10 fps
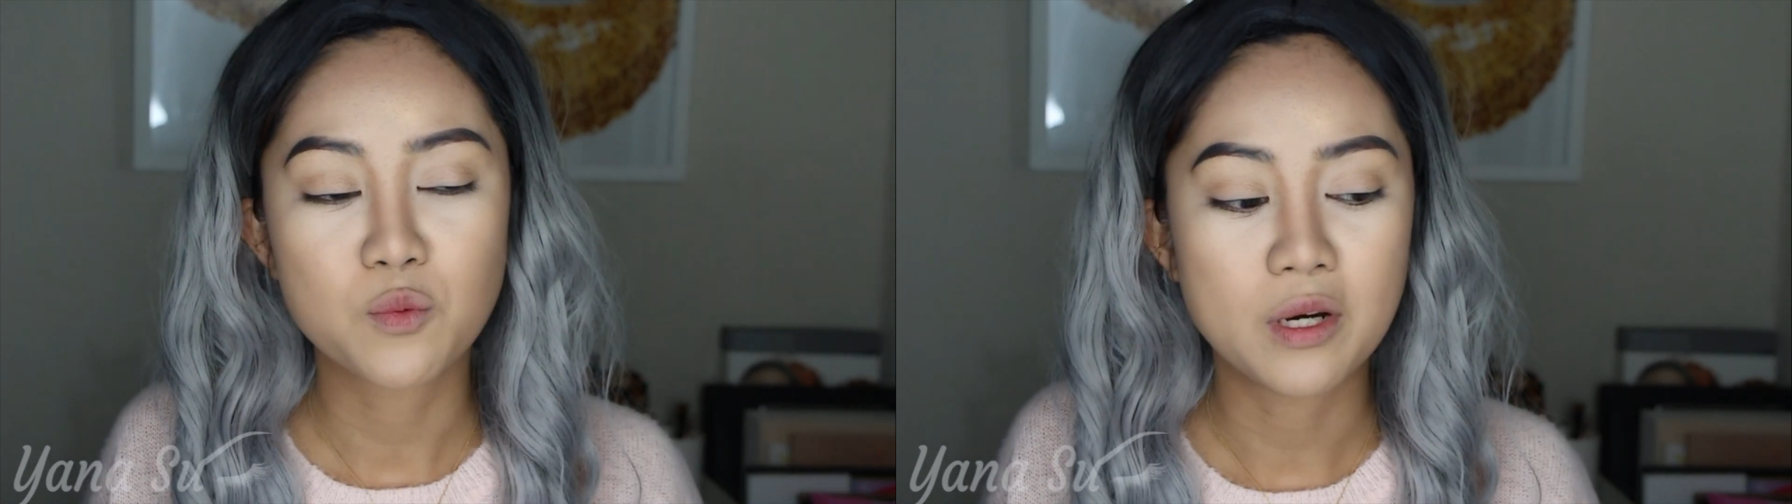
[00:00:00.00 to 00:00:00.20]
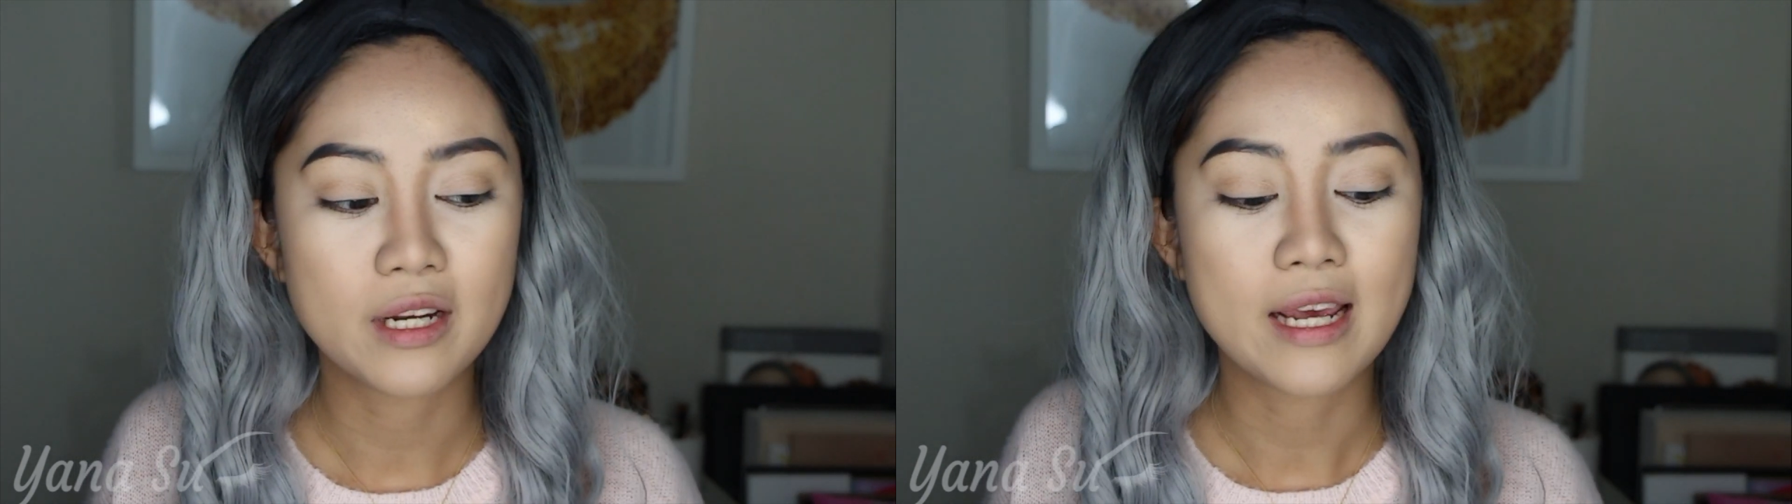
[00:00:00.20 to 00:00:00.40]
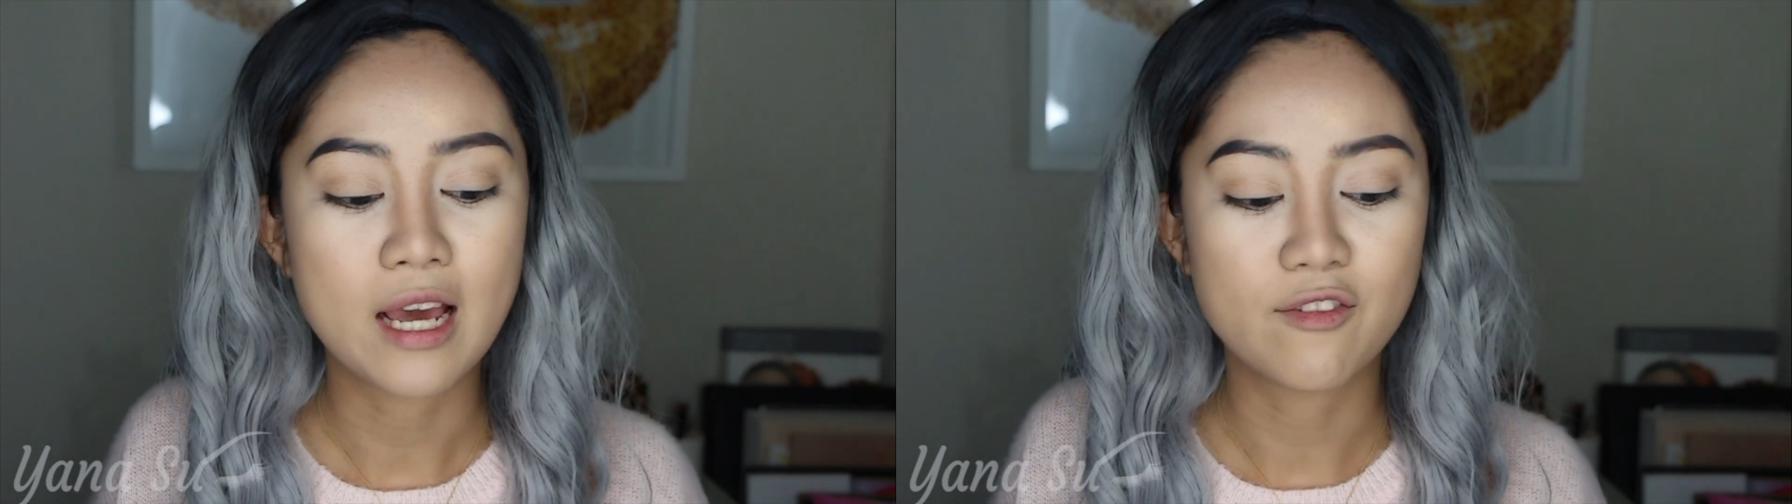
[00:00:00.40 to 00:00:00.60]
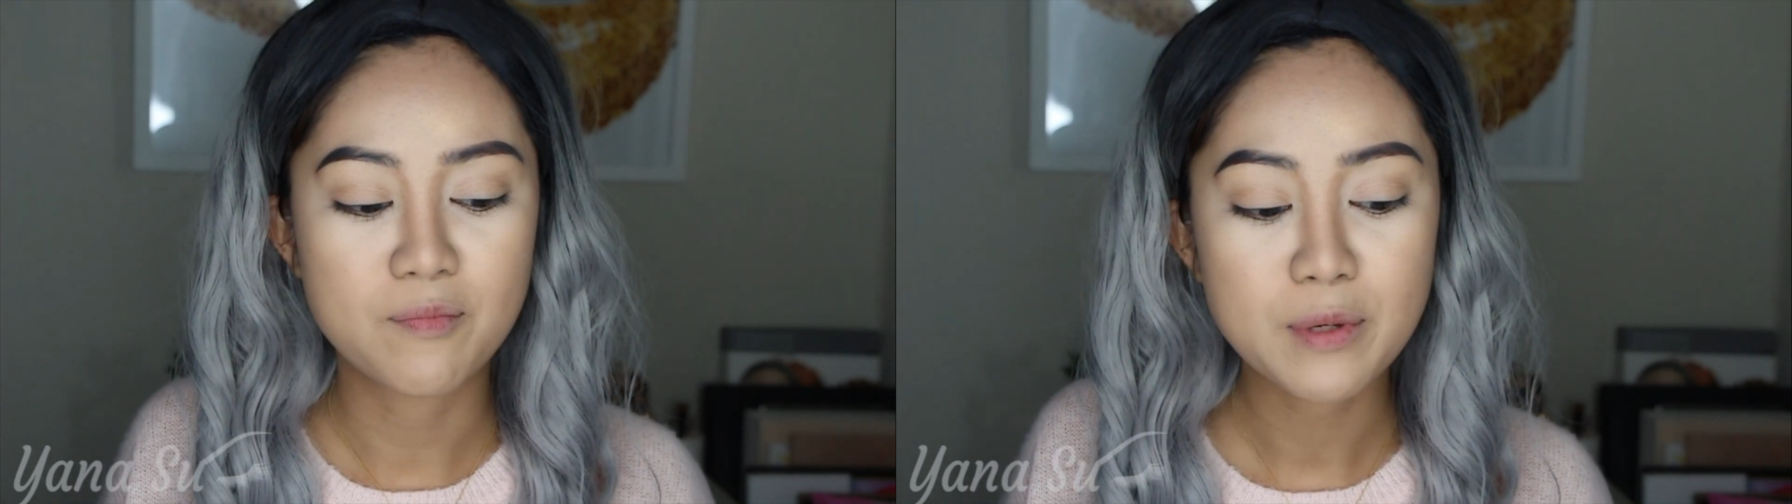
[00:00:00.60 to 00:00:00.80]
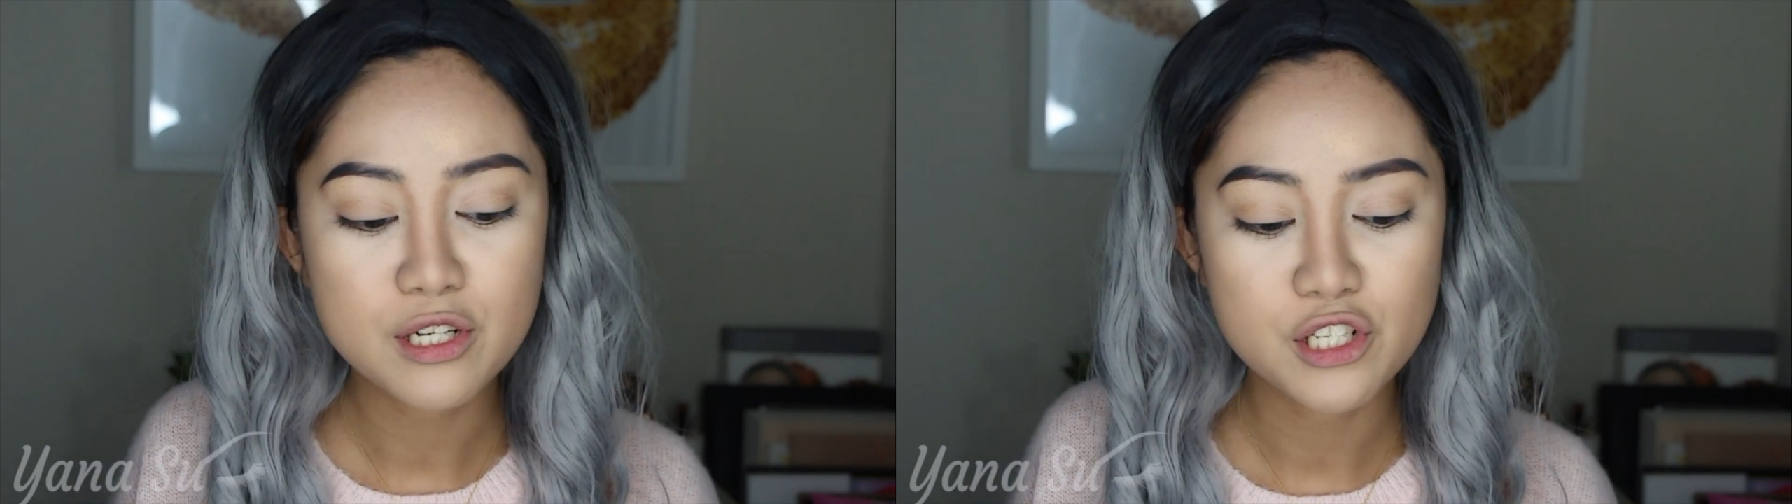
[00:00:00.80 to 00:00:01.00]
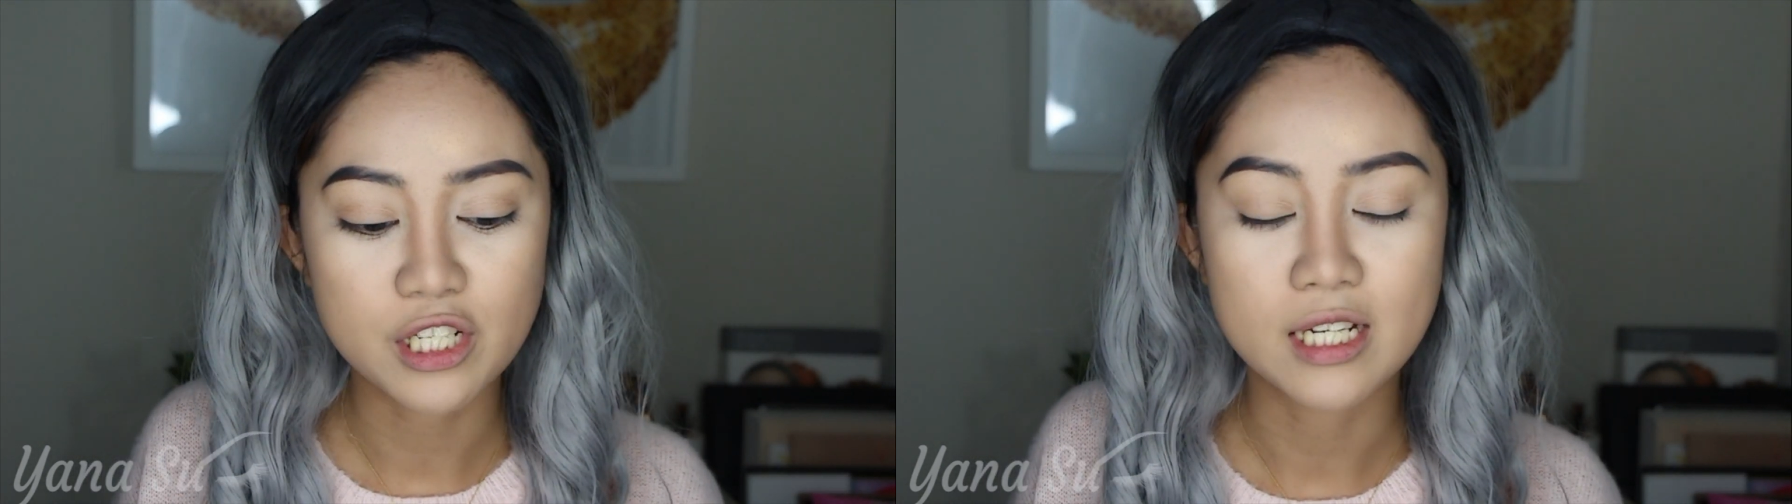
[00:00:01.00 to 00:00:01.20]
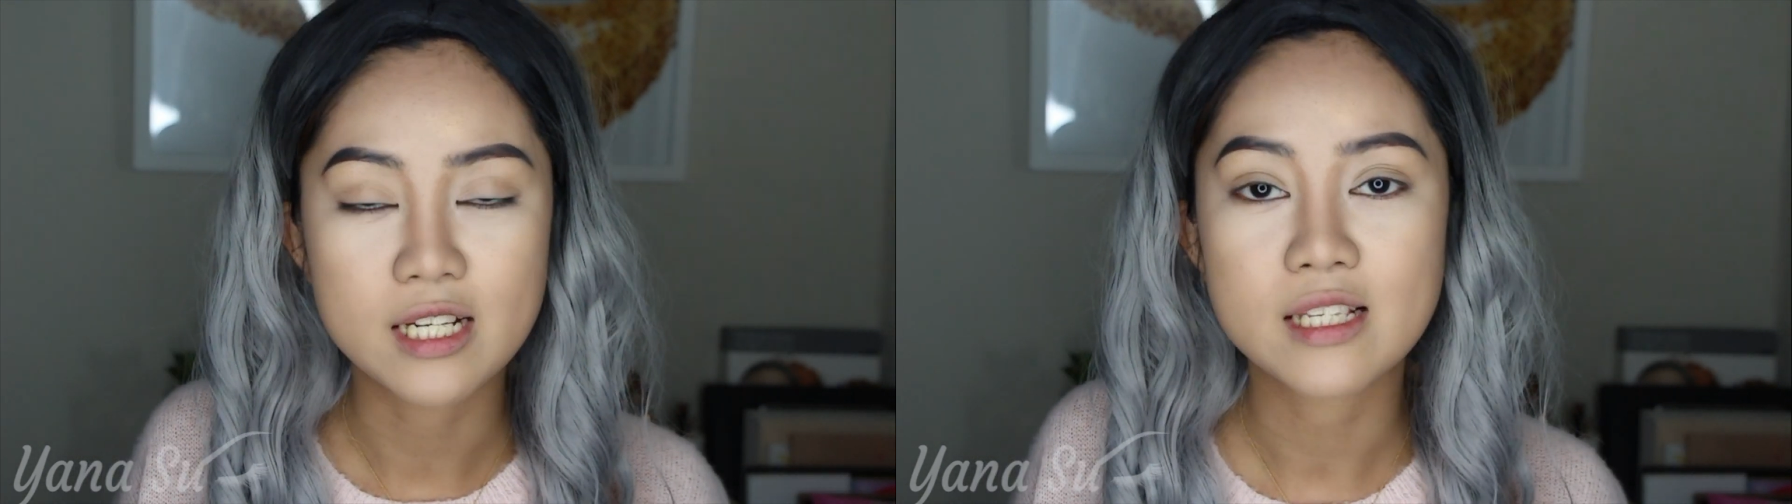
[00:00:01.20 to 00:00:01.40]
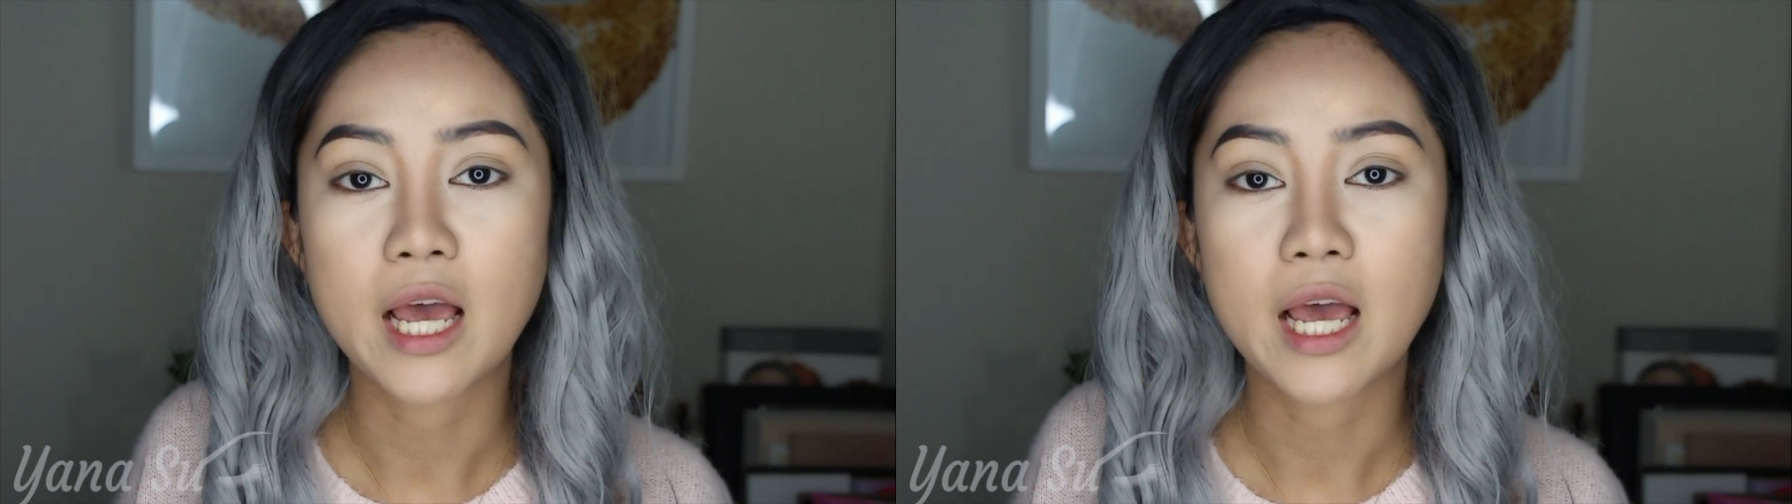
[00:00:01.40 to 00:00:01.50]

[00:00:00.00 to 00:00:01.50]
what I have purchased,